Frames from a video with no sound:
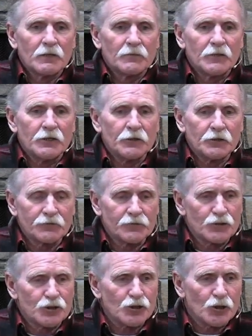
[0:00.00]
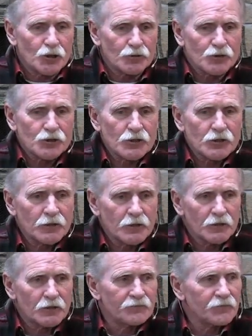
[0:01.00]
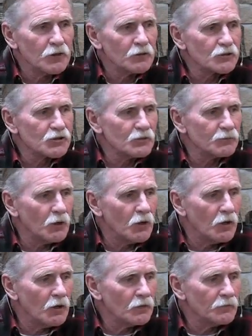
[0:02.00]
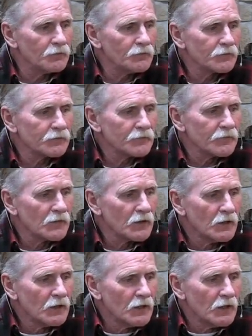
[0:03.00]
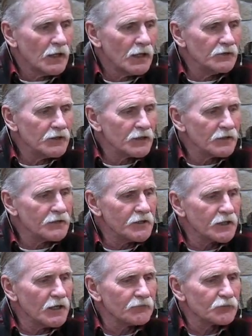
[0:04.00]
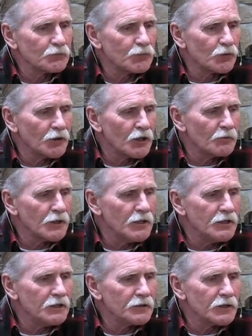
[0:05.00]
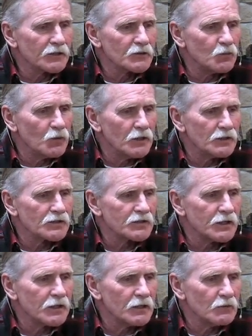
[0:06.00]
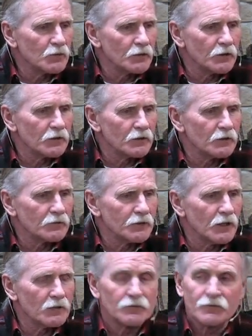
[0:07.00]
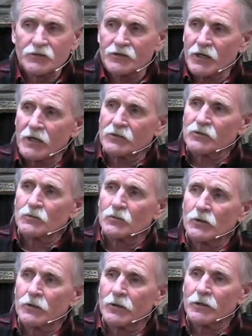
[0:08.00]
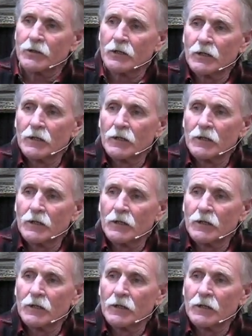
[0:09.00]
here at the church in the fellowship hall. And then I think after prayer meeting next Wednesday, we're going to go down to the sanctuary